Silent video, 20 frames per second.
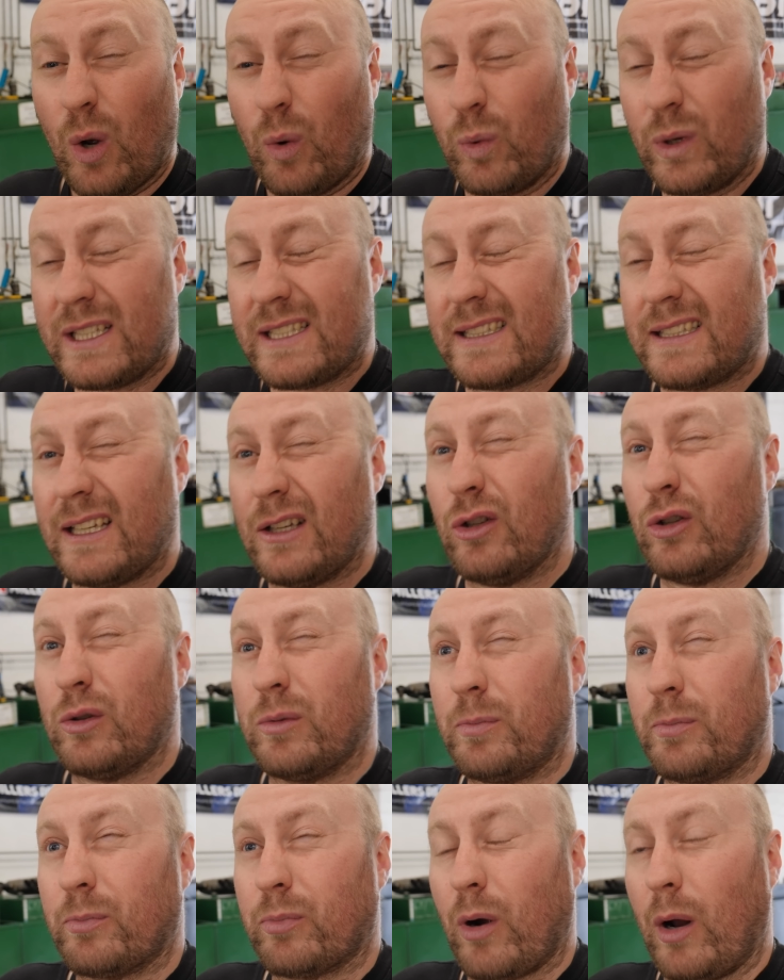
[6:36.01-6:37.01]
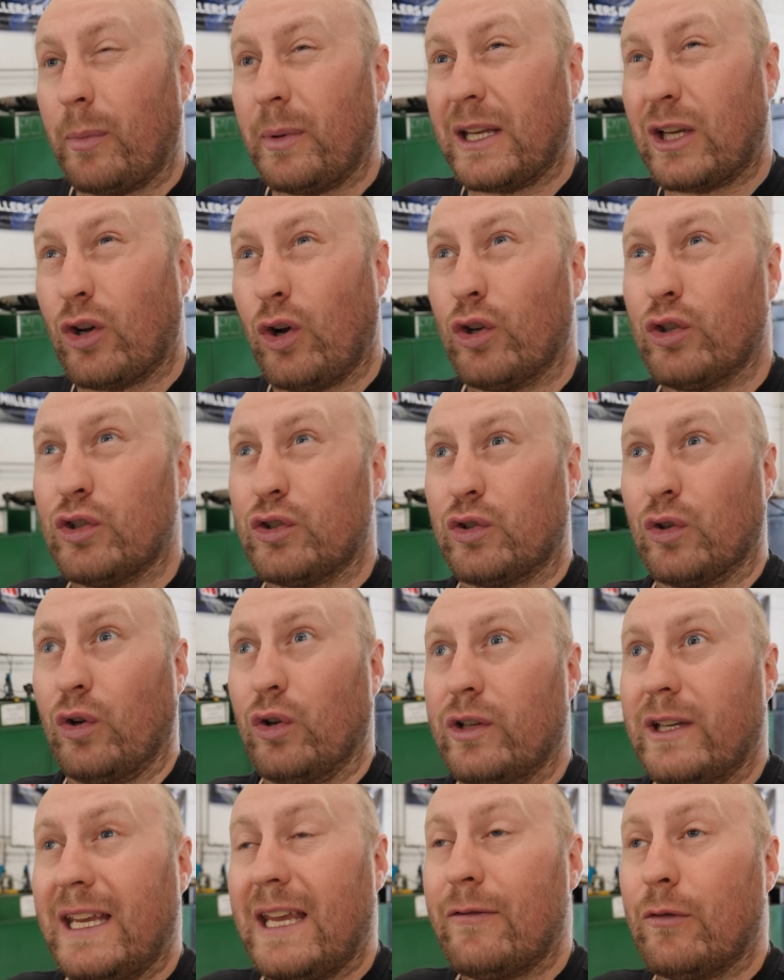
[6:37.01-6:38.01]
We still probably could have
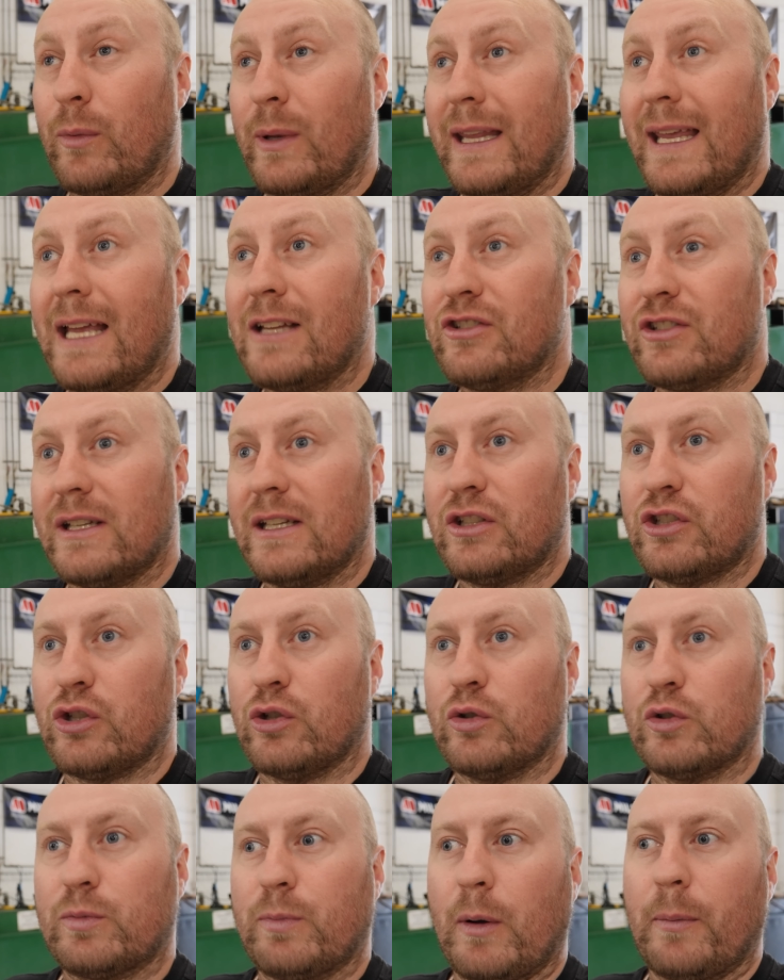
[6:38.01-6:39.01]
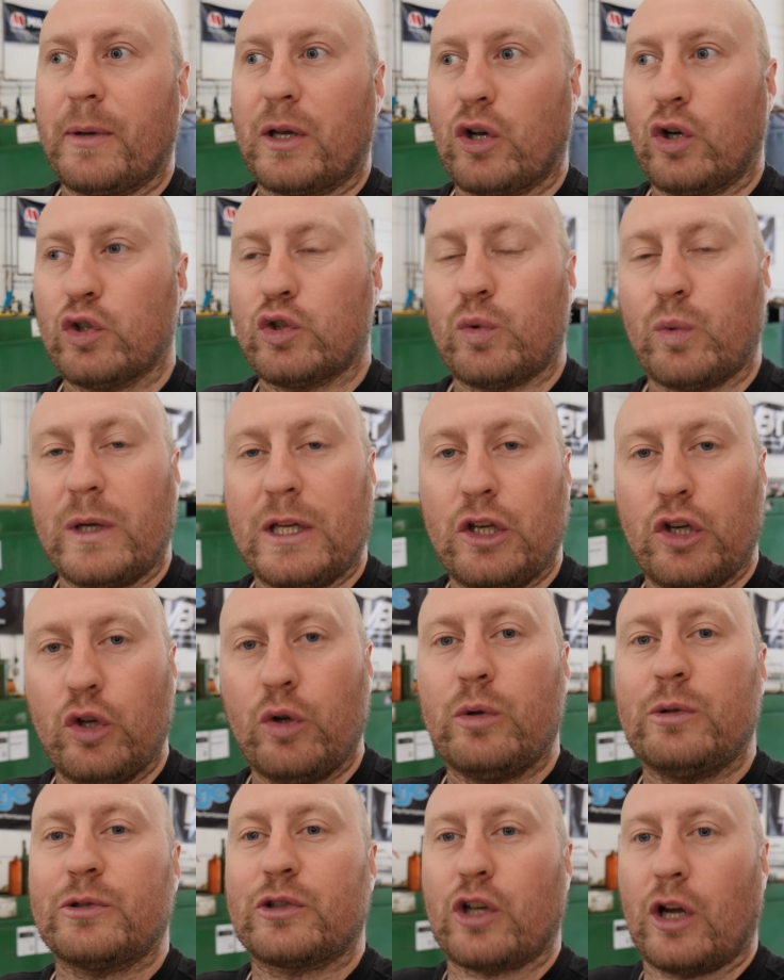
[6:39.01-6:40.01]
done, even with the engine issues, but because we
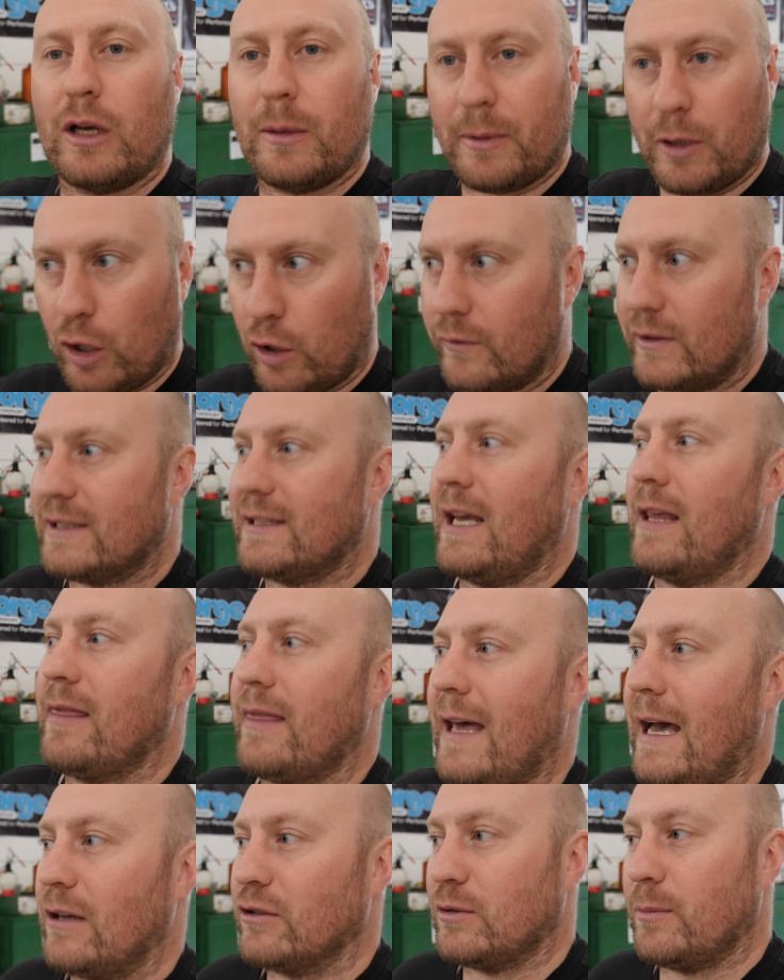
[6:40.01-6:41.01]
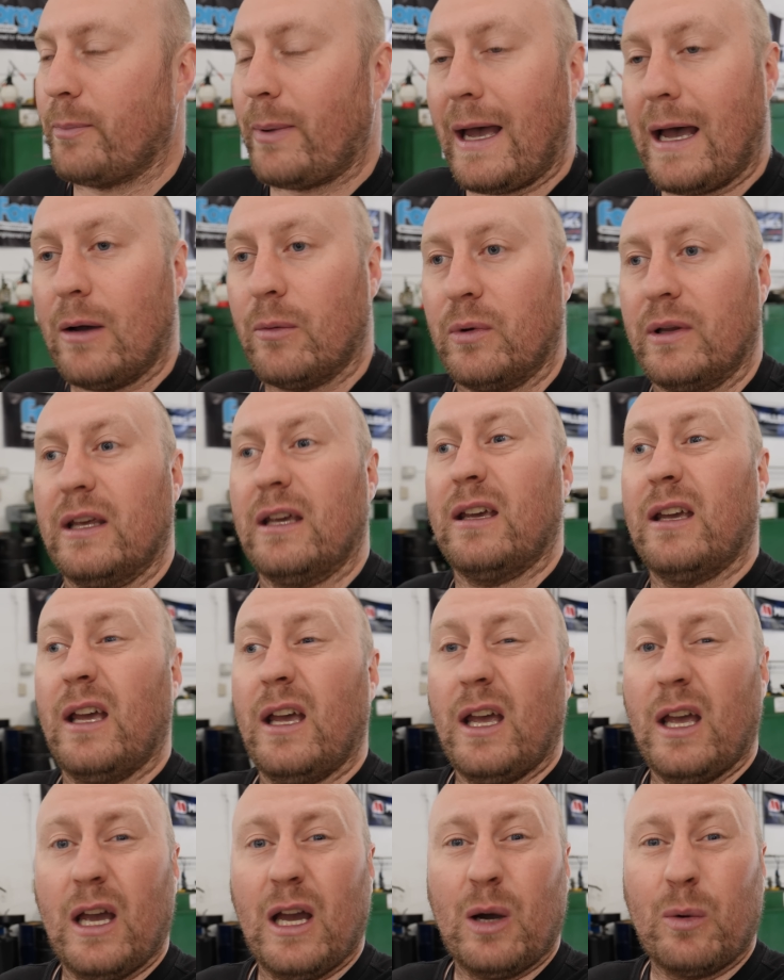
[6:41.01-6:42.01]
knew it was going to be over £10,000 with it,
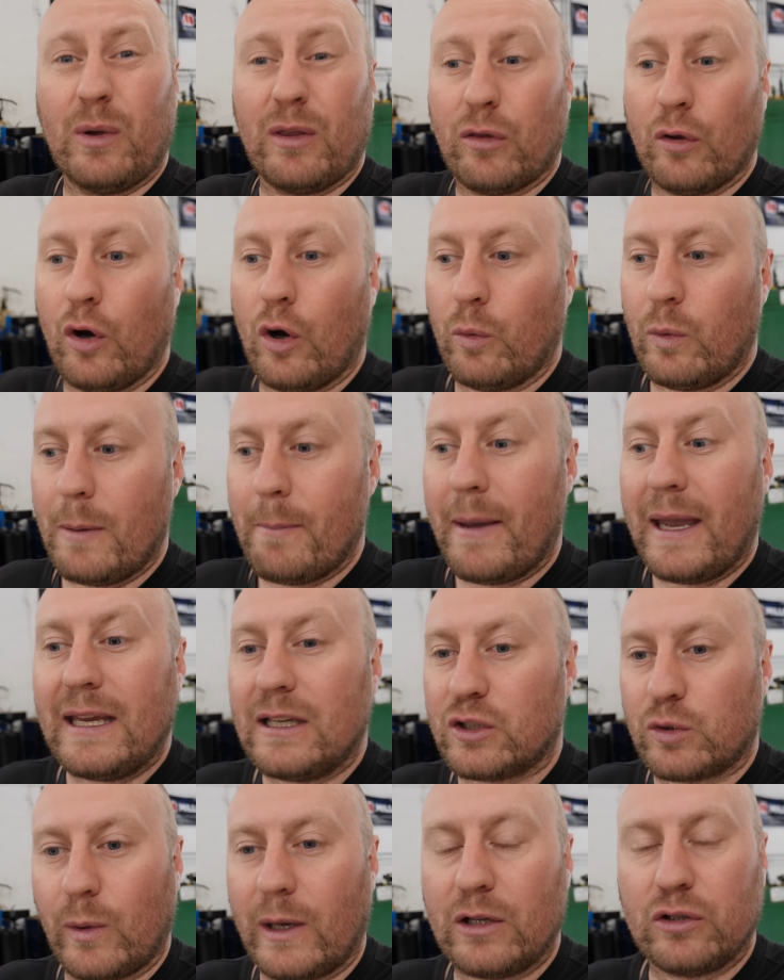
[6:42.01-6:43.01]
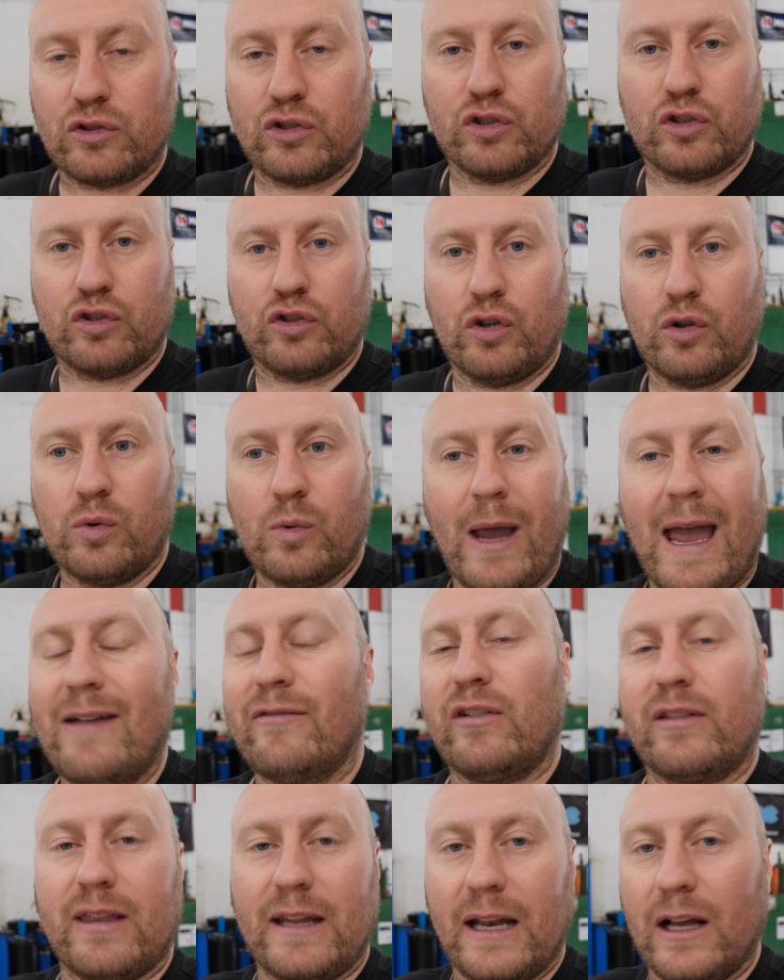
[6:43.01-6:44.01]
we thought we may as well just do
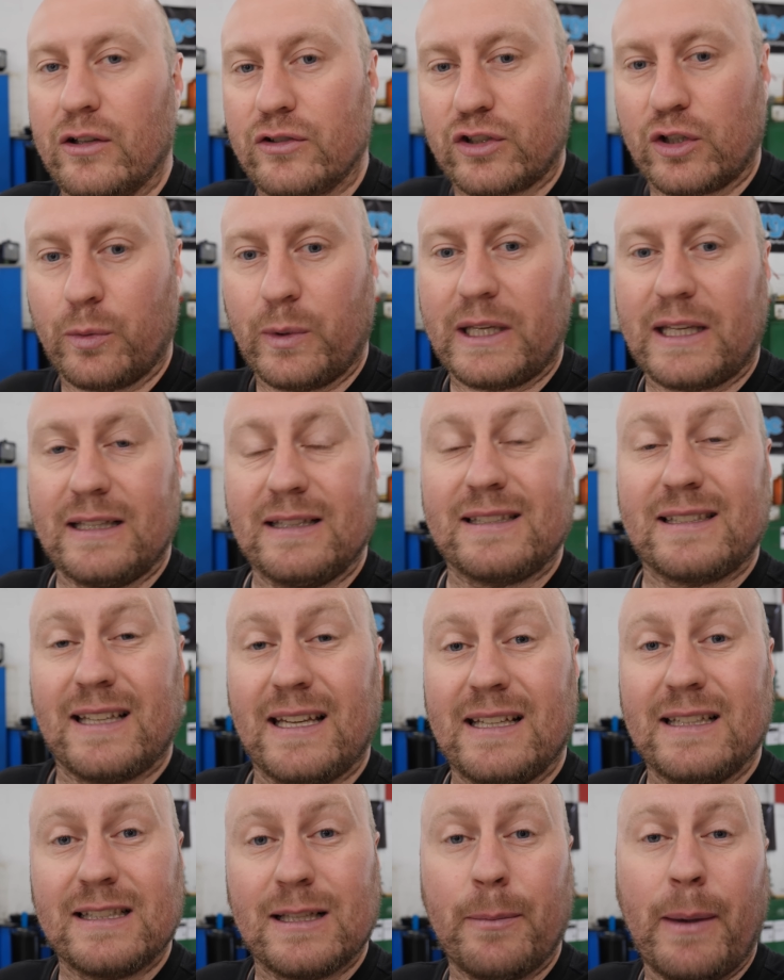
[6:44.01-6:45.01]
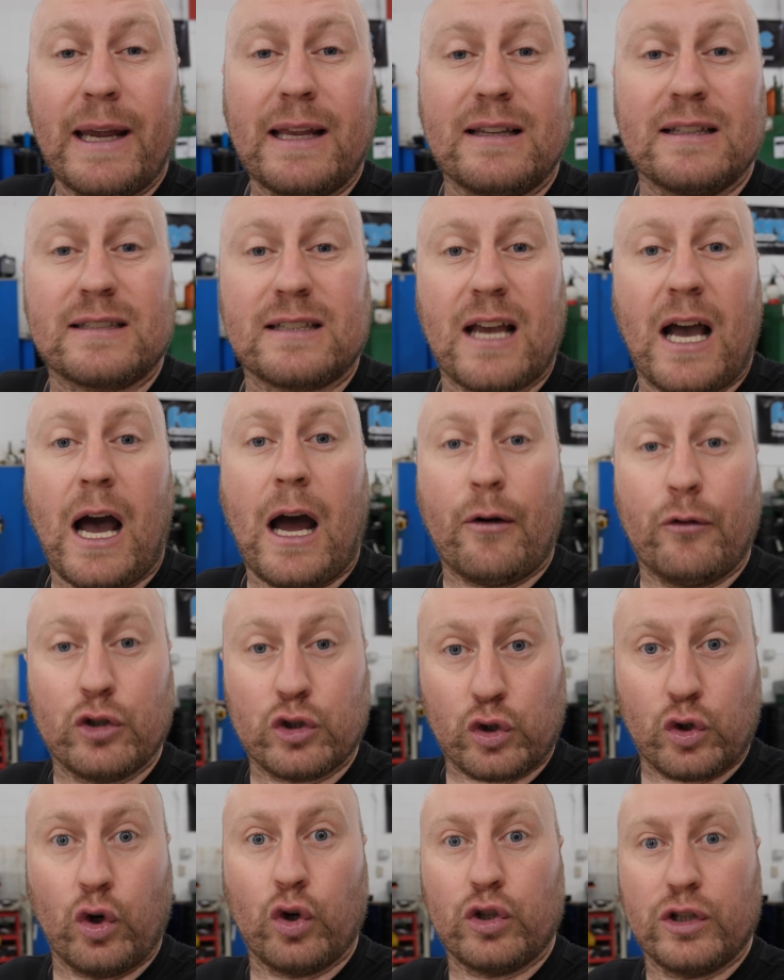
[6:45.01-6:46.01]
everything else that we can see to make this car
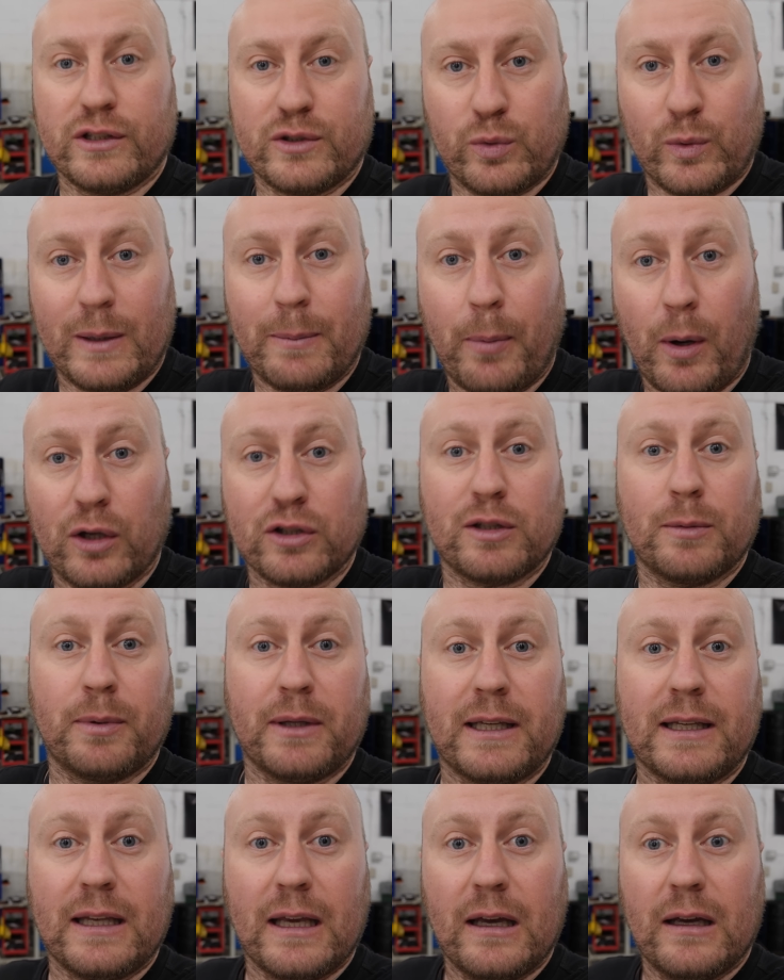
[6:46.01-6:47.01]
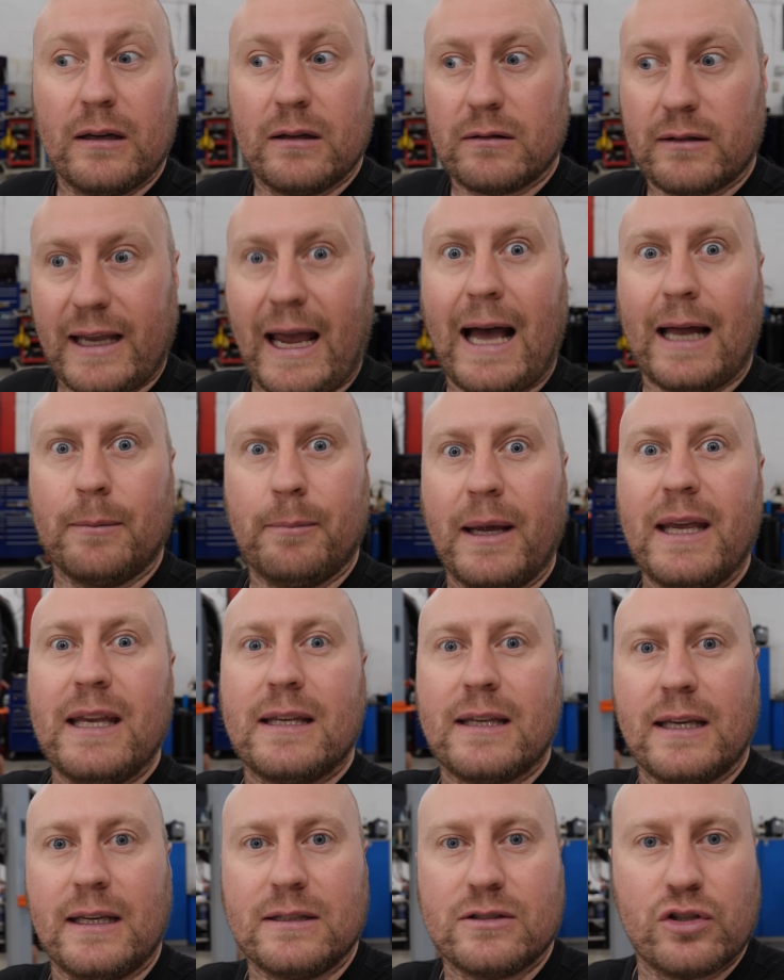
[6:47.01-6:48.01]
as good as we possibly can
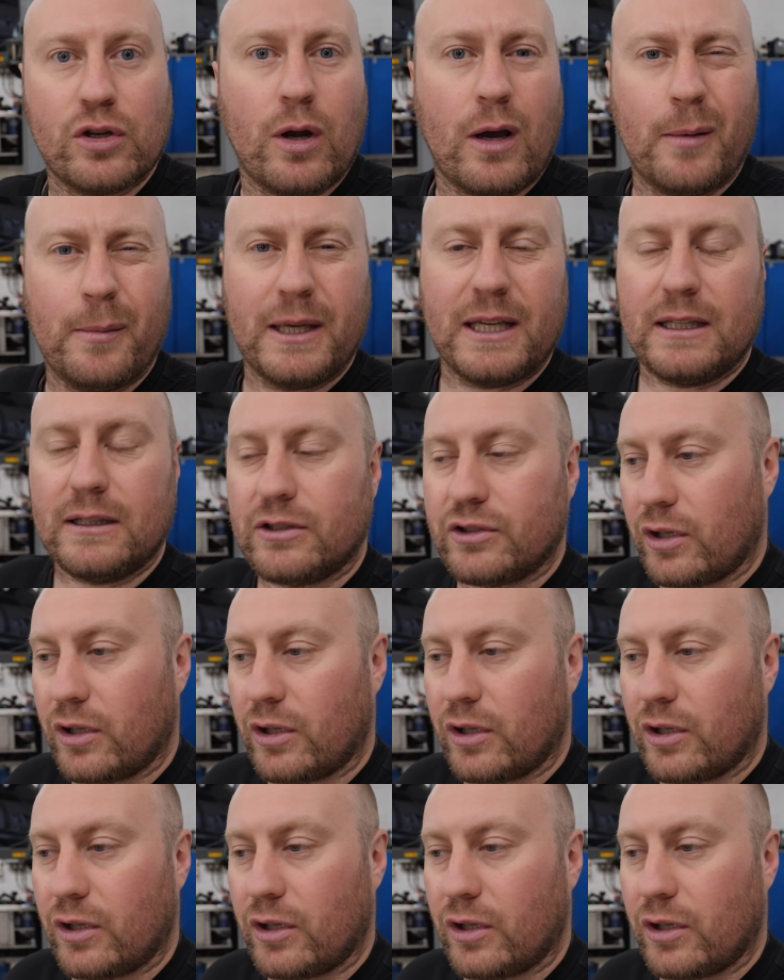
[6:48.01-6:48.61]
make it. Do you know what I mean?